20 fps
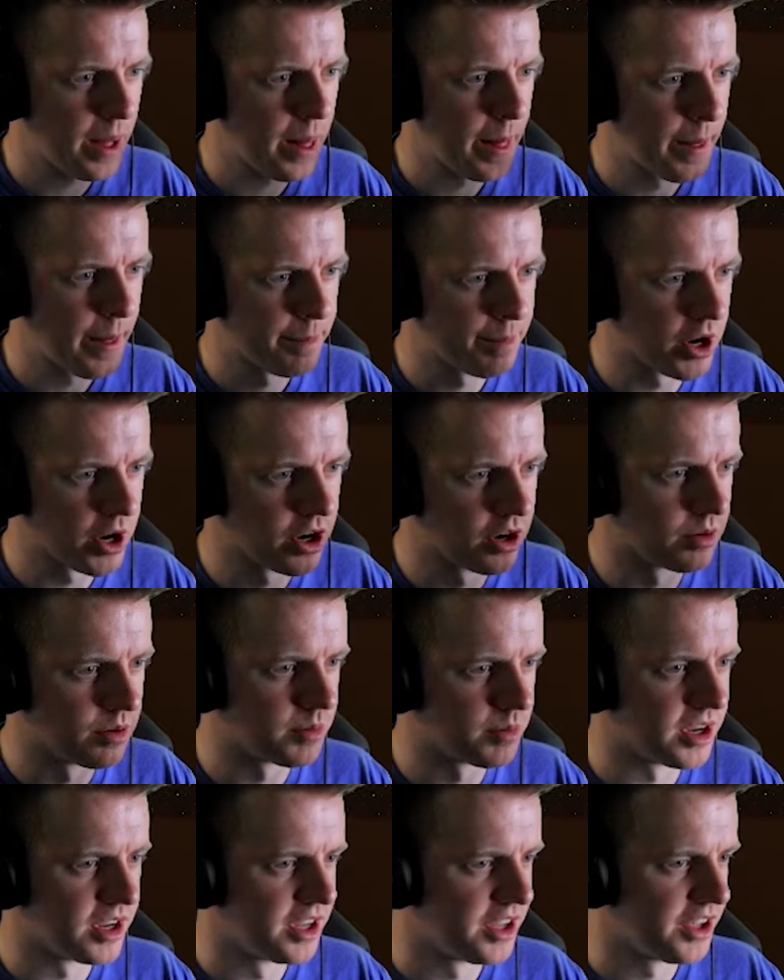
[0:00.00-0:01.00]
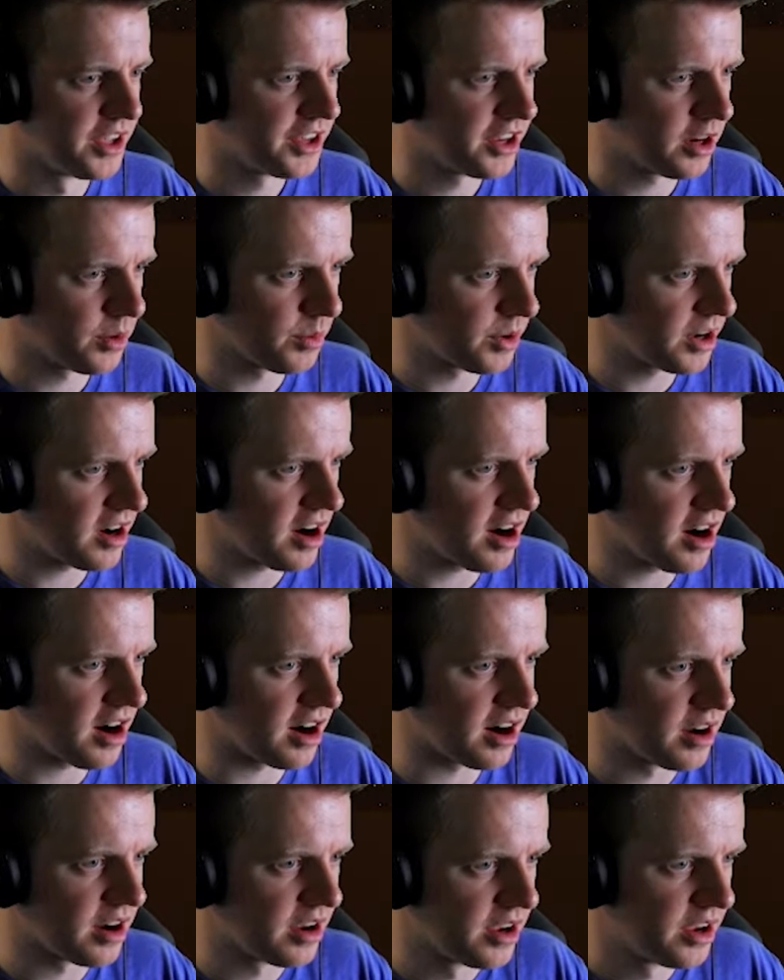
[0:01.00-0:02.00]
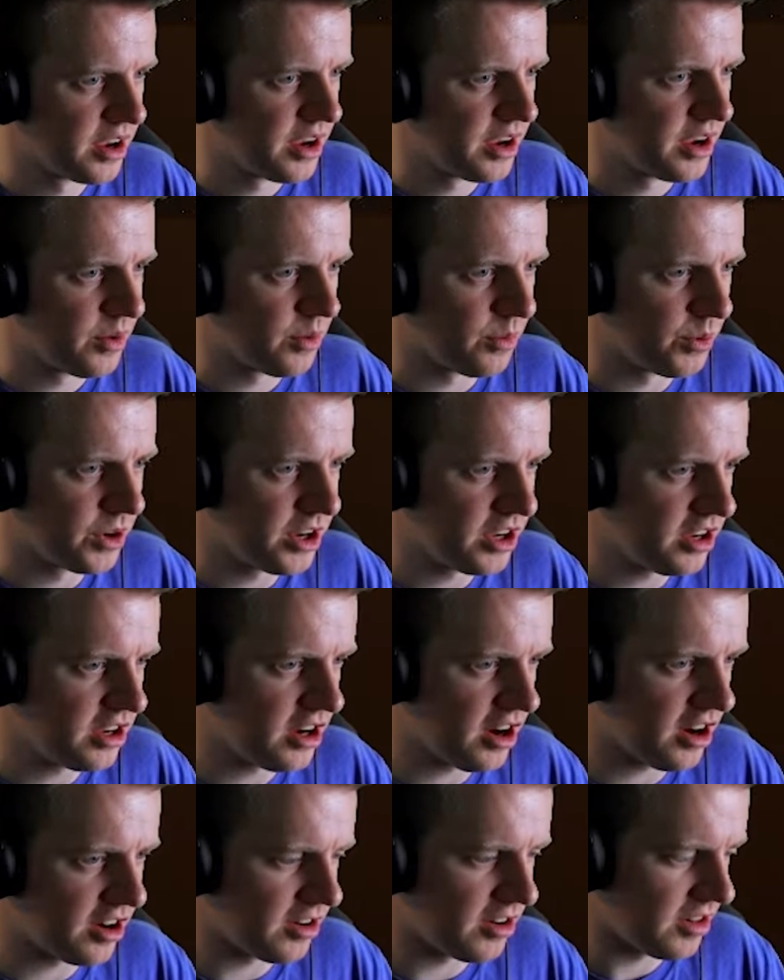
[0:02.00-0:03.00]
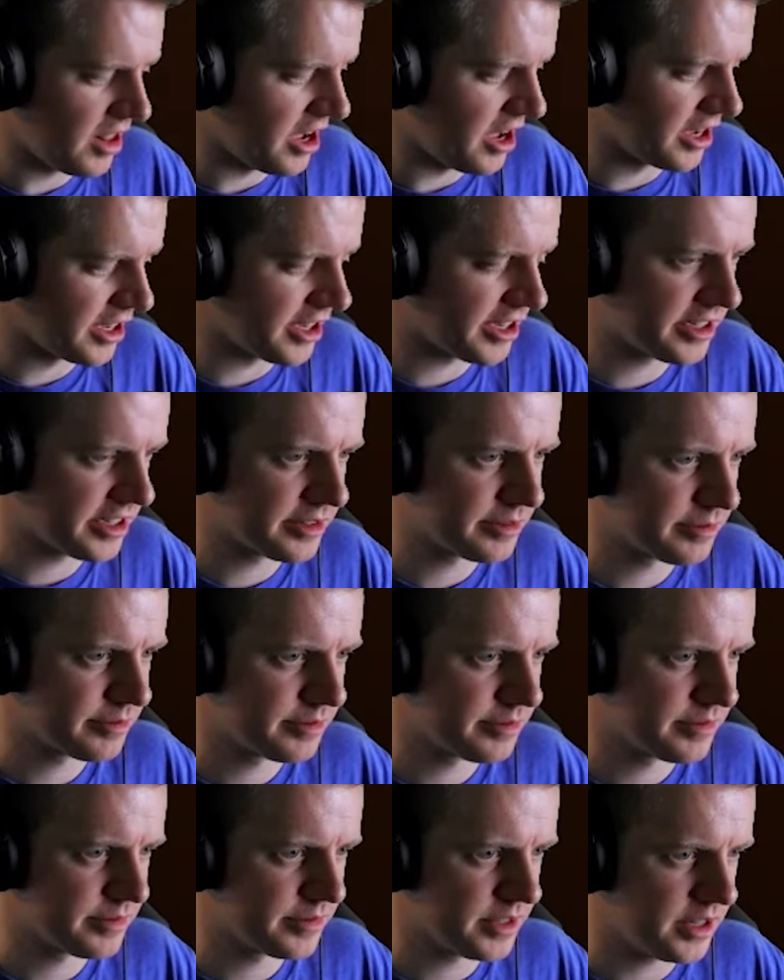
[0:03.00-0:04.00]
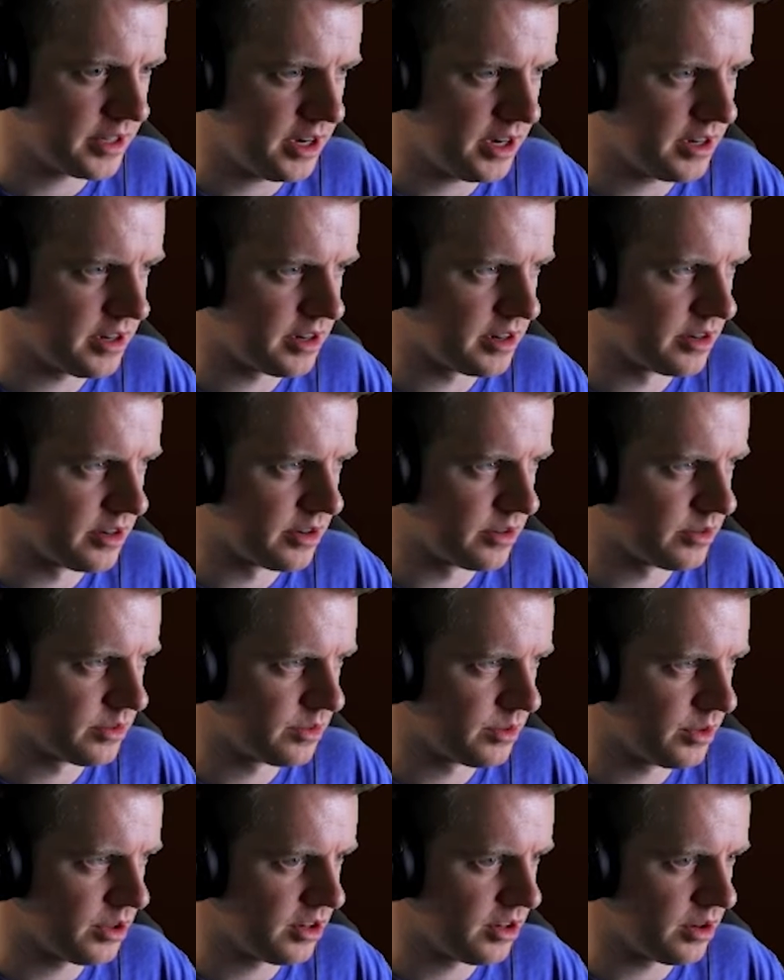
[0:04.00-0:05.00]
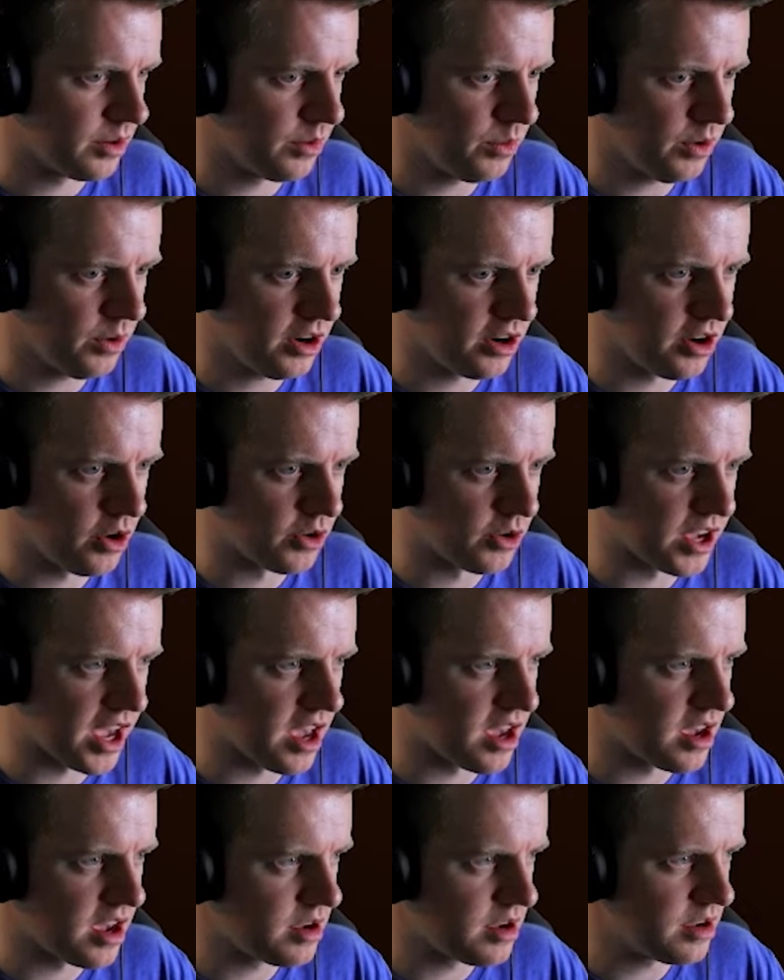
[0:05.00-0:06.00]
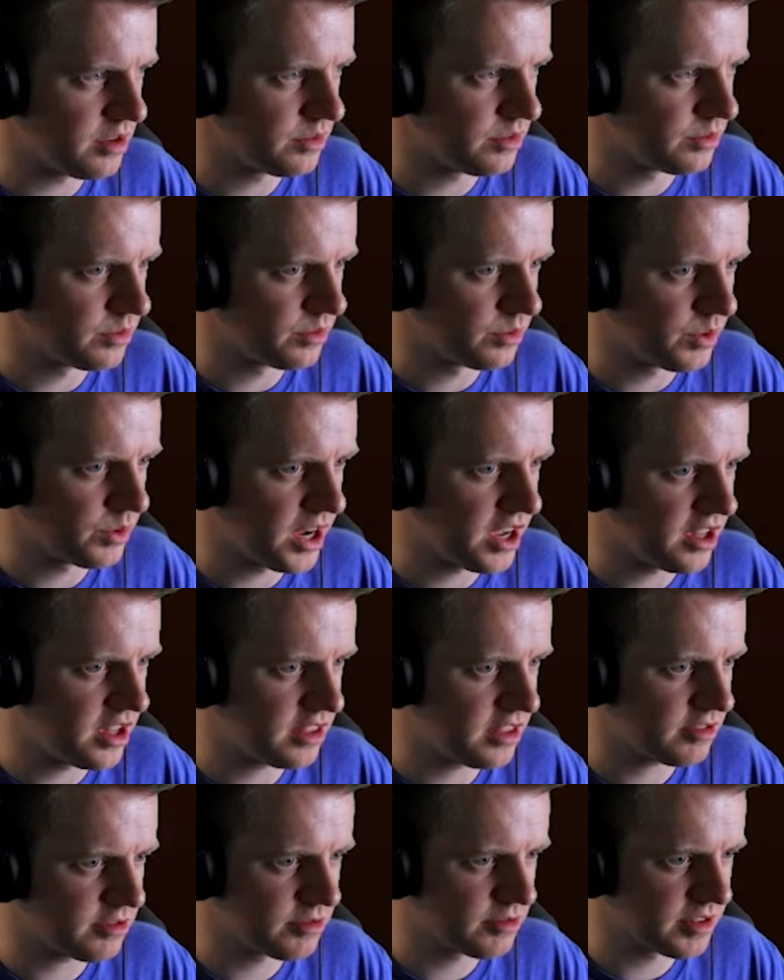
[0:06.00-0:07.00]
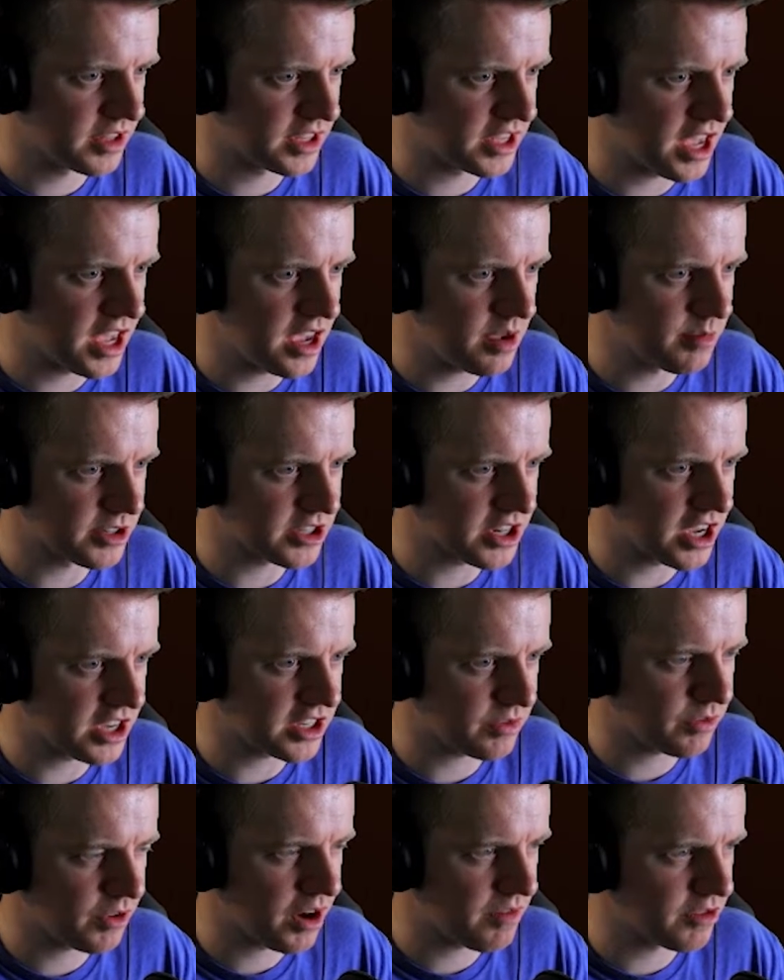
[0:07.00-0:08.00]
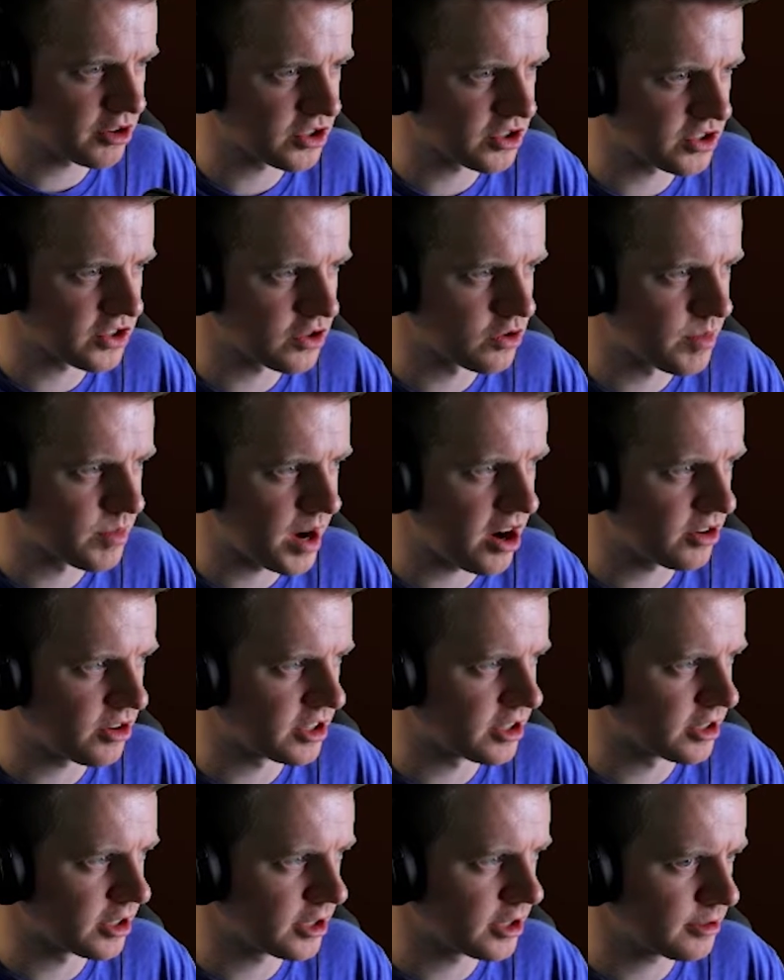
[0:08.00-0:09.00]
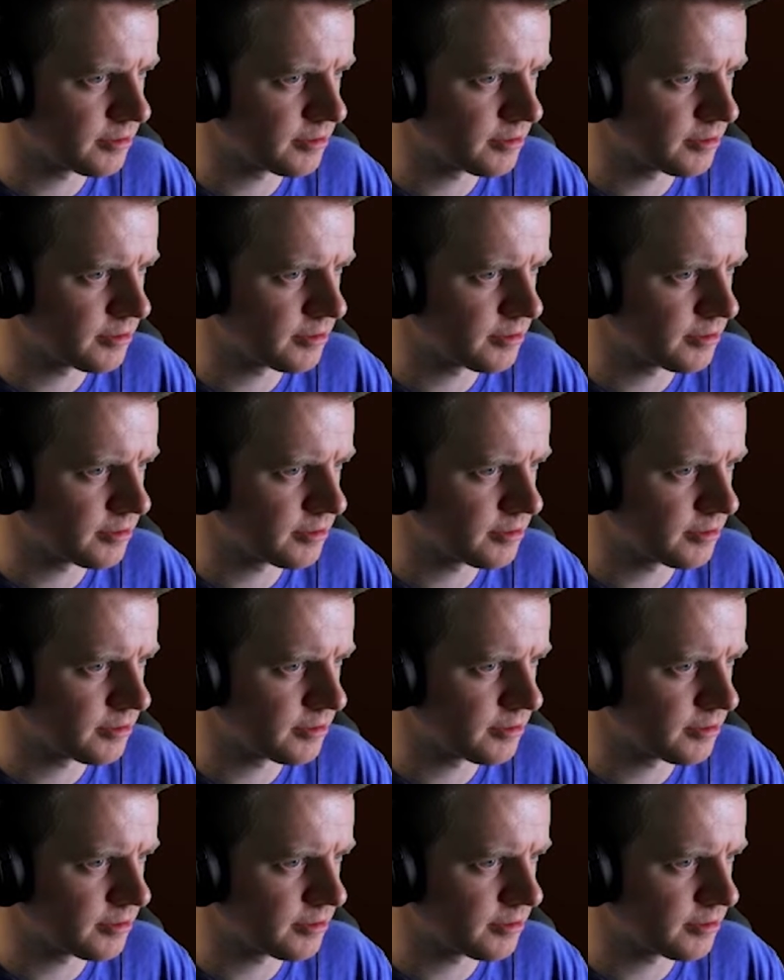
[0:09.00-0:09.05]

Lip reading: Boom. Here we are. We are like, I don't know. We're an okay way through the game. It takes forever to zoom out here,